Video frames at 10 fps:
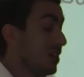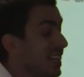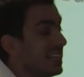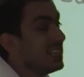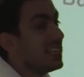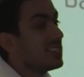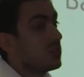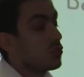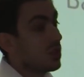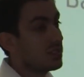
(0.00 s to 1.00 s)
really need to
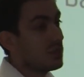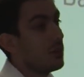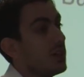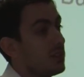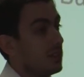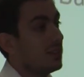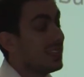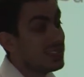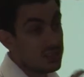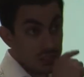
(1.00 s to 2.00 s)
trust the person. And
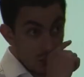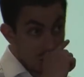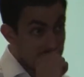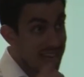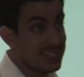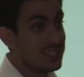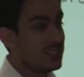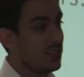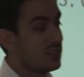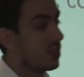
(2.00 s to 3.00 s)
this is to do with
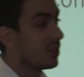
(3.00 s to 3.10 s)
relatedness,